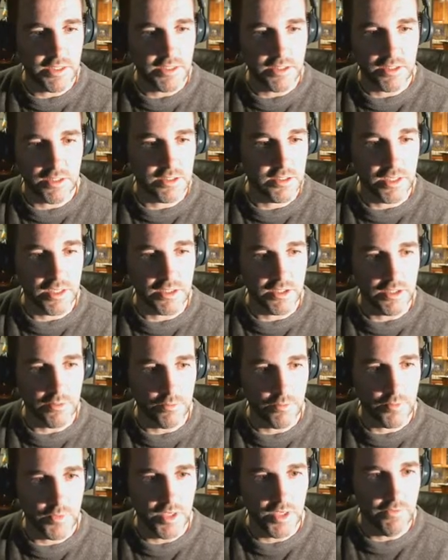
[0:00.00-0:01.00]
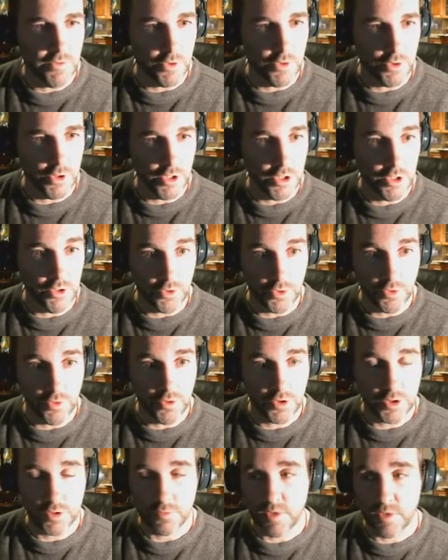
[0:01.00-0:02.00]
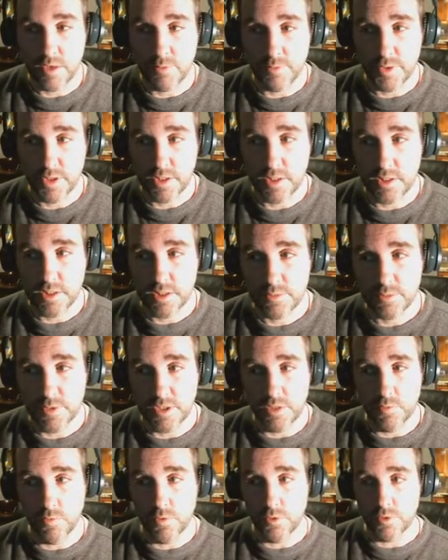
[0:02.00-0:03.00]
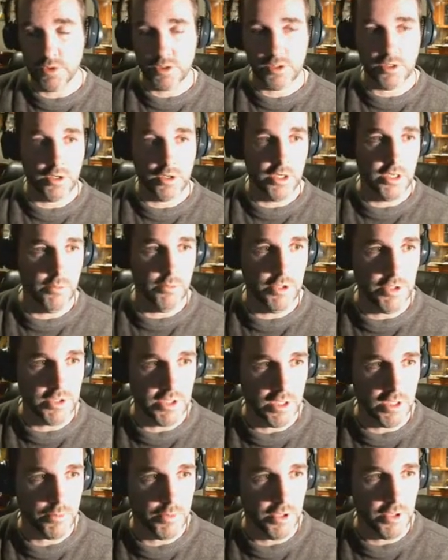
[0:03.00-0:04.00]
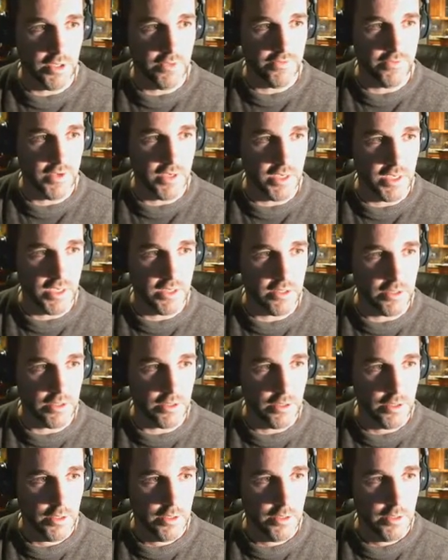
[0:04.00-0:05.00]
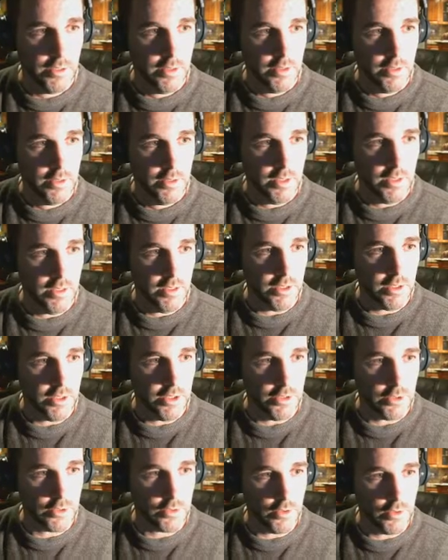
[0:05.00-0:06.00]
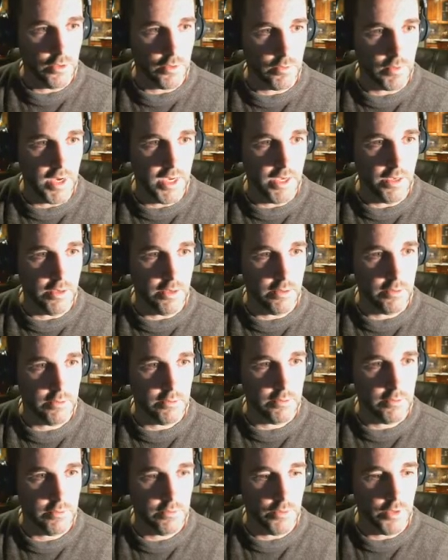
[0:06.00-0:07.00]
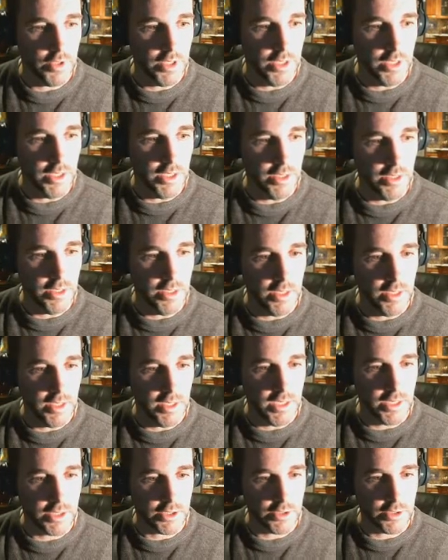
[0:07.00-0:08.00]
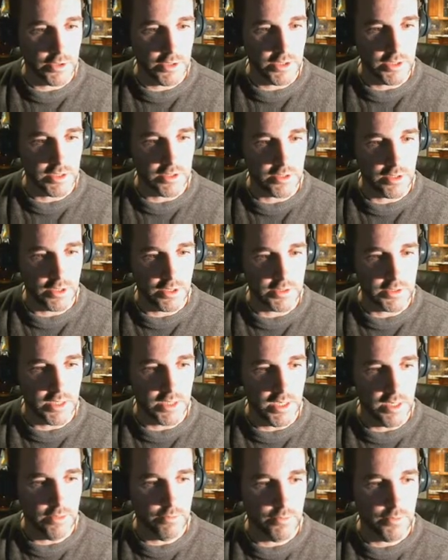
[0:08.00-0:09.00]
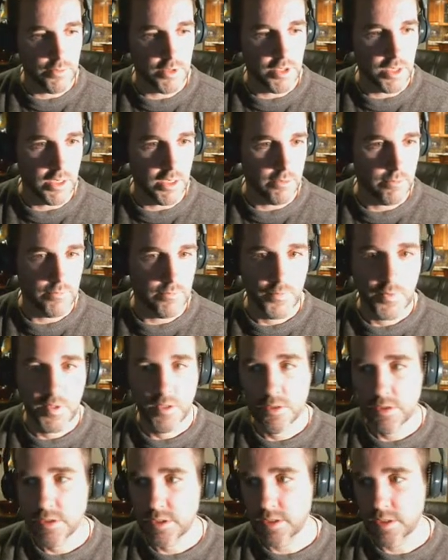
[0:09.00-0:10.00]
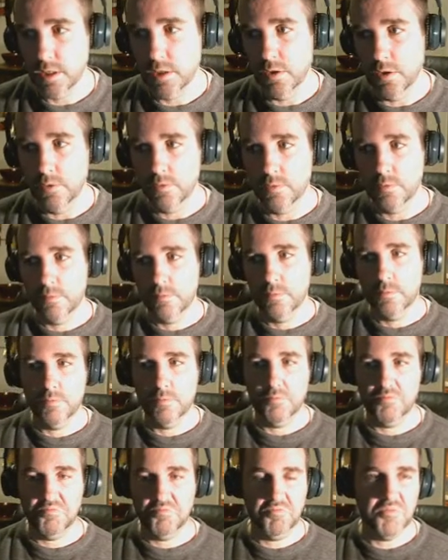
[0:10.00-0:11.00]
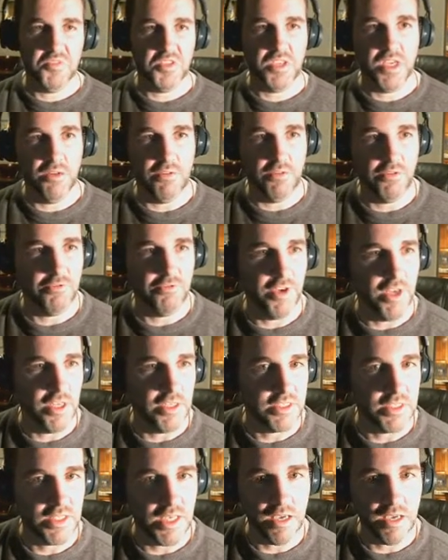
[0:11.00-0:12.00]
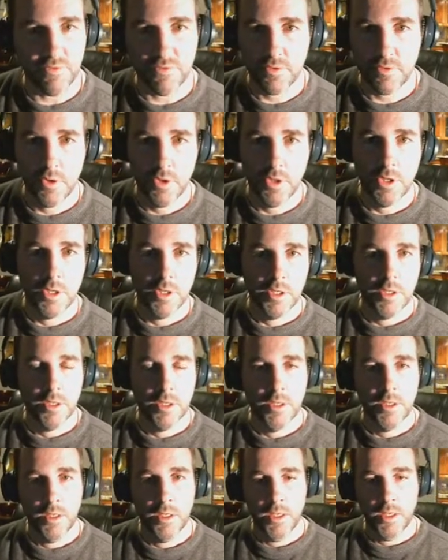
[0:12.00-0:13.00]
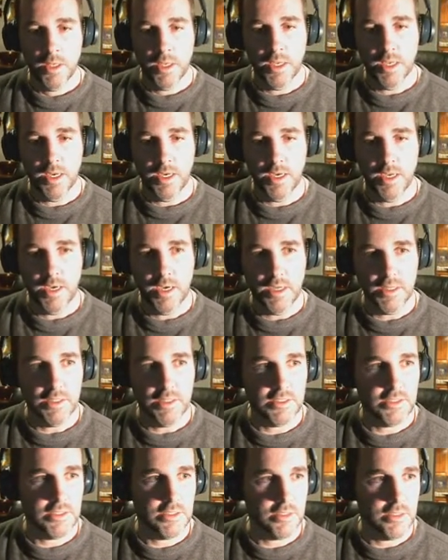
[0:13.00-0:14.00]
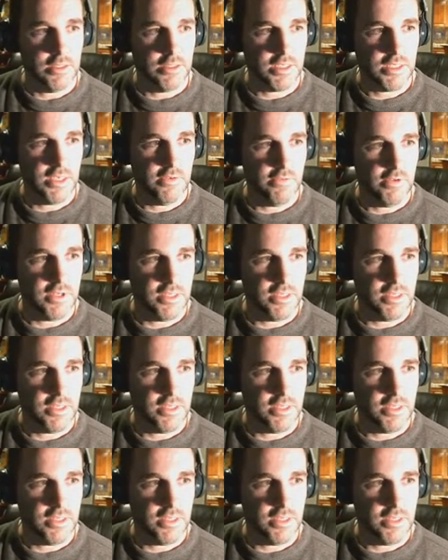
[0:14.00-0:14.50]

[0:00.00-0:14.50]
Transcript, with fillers: just doesn't, even though it'll go to the right playlist, but it won't start any music. But if you hit the control right, and it, it actually starts it up, okay? So it's kind of a fail safe. And uh, let's let's give it a